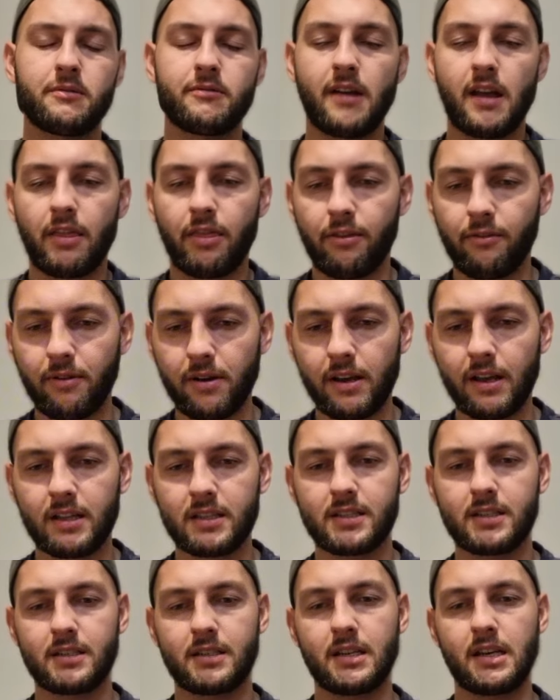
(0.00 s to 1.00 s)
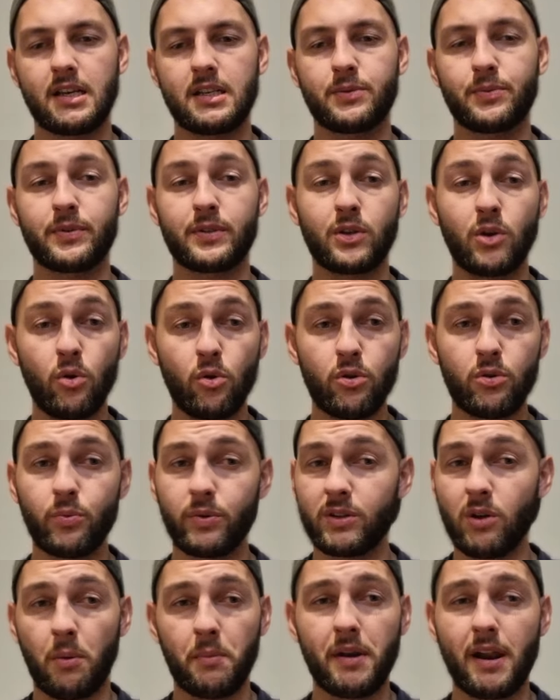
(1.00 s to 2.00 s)
Round three against the D's was good. We
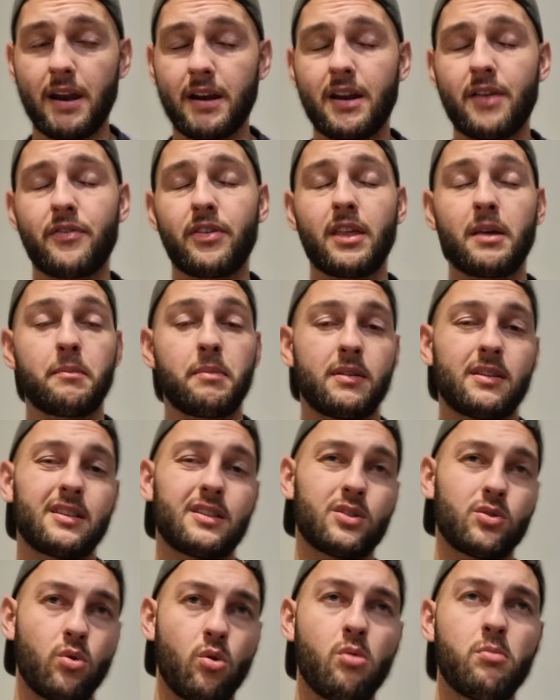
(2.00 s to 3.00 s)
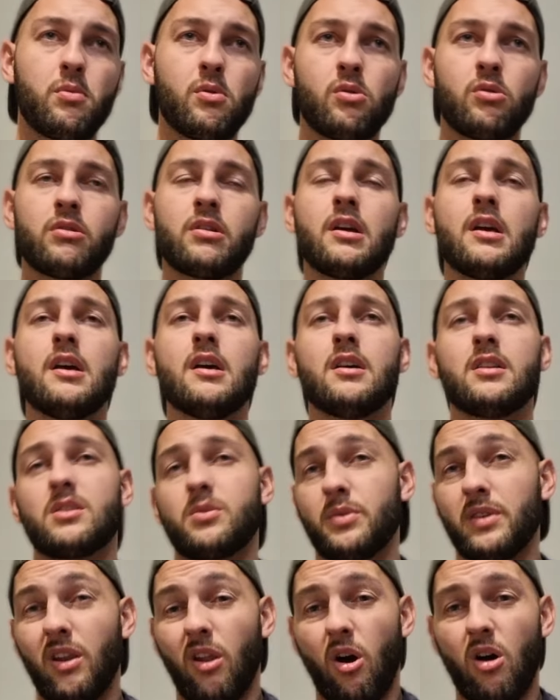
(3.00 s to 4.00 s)
dominated everything but the scoreboard, so
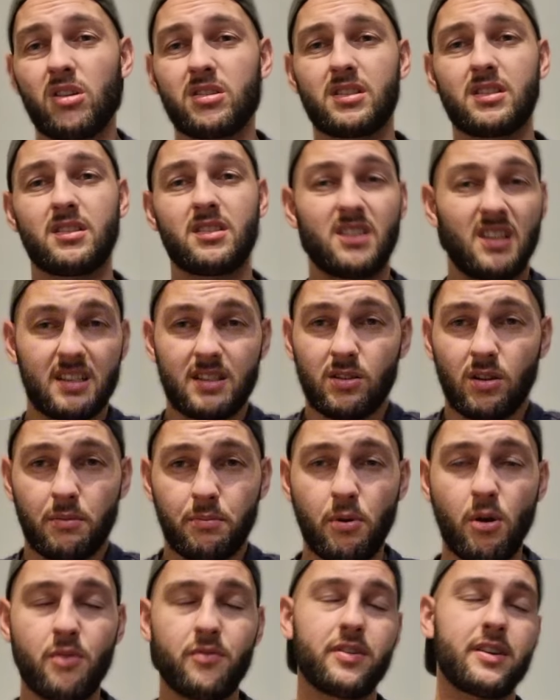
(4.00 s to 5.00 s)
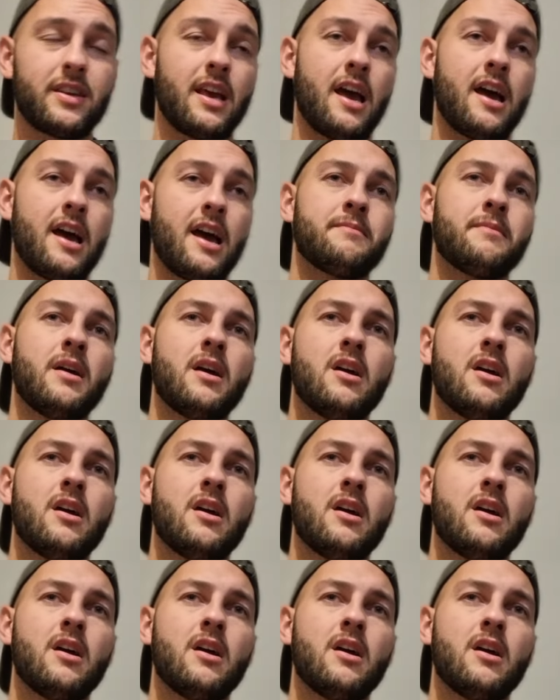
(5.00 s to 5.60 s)
we lost. So that's not a perfect game.